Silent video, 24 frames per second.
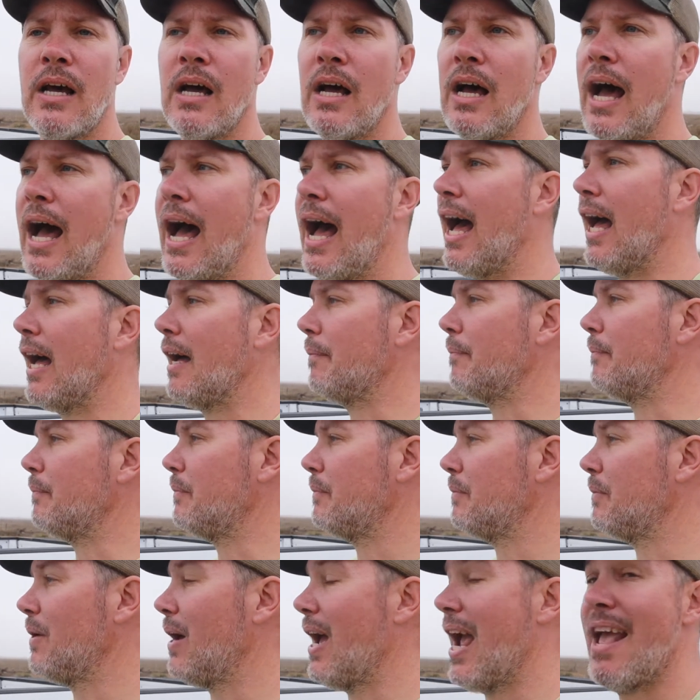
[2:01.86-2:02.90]
And
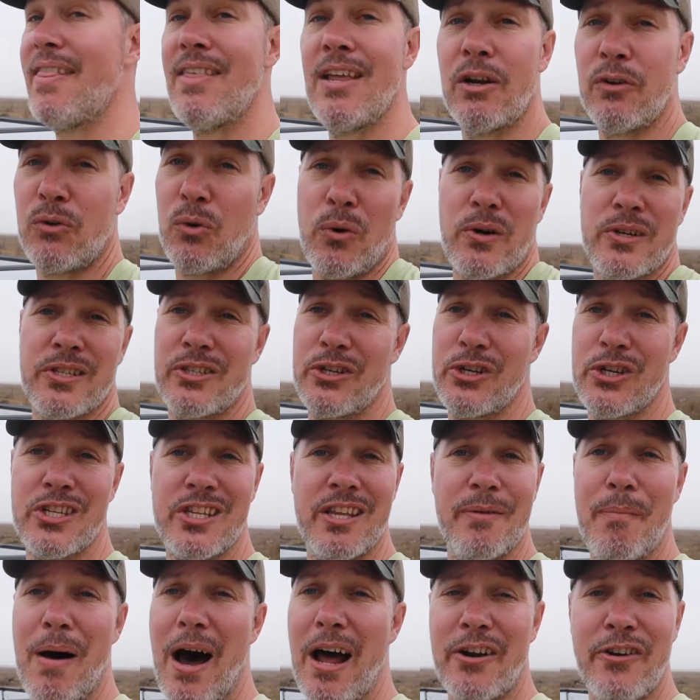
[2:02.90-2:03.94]
then of course just
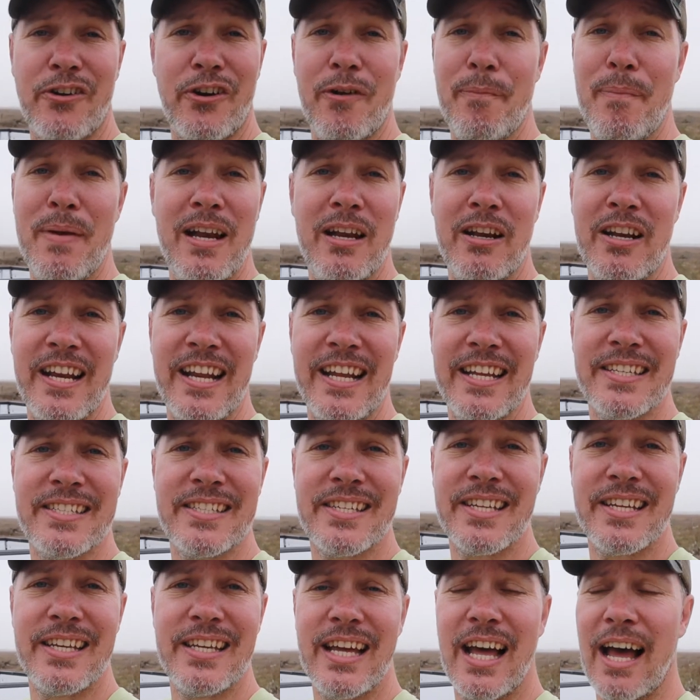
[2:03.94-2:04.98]
the modern
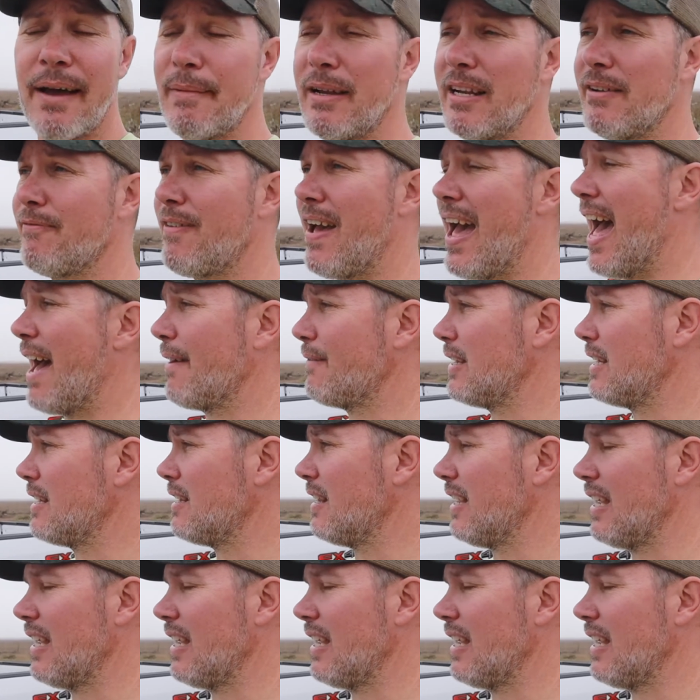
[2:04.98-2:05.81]
amenities. I mean, having